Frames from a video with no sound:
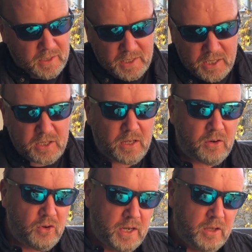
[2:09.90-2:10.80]
is actually a
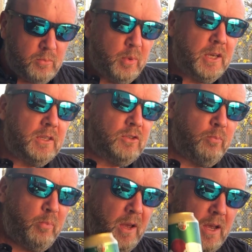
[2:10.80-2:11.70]
really good beer to
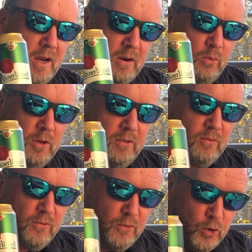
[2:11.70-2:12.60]
pair with
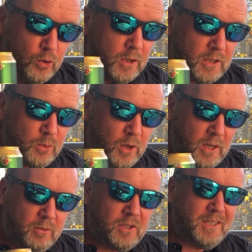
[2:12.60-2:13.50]
food as well,
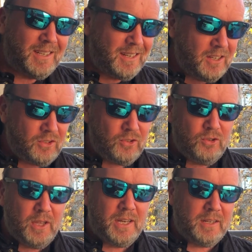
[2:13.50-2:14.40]
because it cuts through
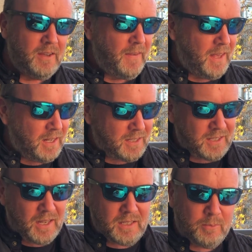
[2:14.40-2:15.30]
that, it
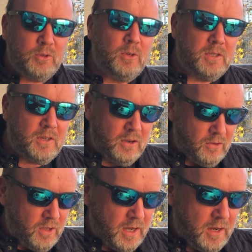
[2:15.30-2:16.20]
stands up to its own
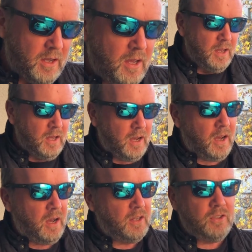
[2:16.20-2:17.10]
thing.
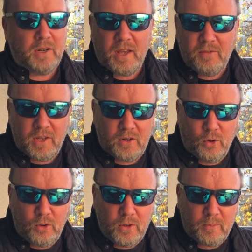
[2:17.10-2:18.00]
It's not heavy at
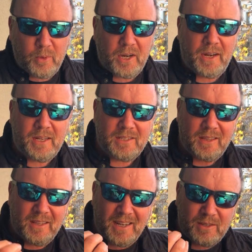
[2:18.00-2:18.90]
all, but it has a
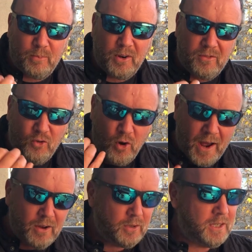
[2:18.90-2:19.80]
nice bit of
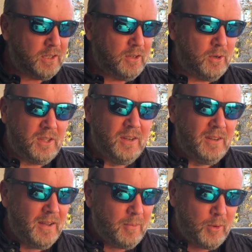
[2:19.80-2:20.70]
roundness to it,
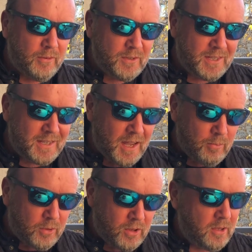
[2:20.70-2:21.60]
a bit of
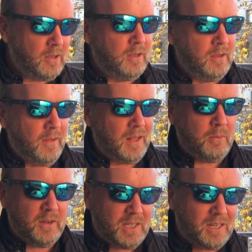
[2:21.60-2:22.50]
depth.
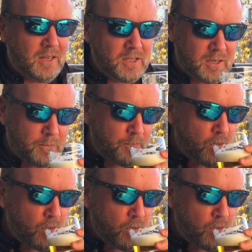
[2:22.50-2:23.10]
May I take another sip?